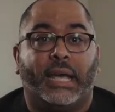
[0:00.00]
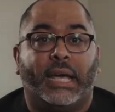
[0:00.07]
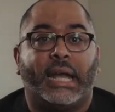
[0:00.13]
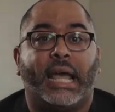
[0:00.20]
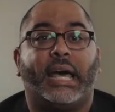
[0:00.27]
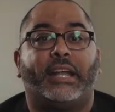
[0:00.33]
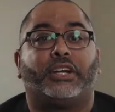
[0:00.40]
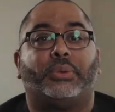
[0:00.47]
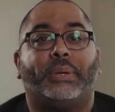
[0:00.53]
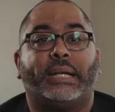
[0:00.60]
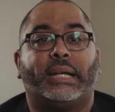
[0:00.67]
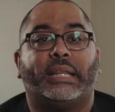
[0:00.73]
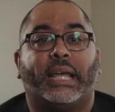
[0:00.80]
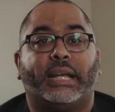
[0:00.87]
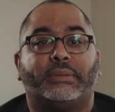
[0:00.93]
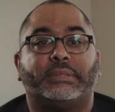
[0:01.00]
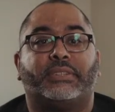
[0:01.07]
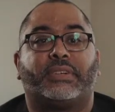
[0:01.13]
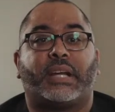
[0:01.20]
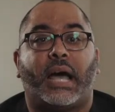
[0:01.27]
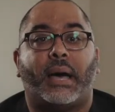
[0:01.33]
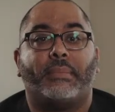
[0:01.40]
and how to create a language
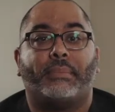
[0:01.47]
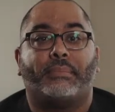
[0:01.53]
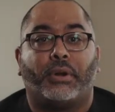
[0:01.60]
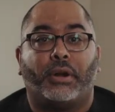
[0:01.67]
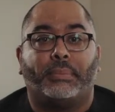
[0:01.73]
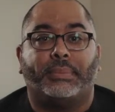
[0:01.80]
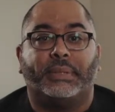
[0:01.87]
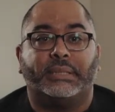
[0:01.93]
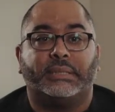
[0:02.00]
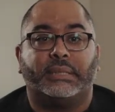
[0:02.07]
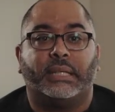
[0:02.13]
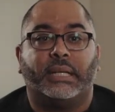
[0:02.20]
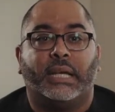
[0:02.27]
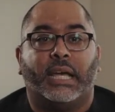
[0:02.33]
of common purpose,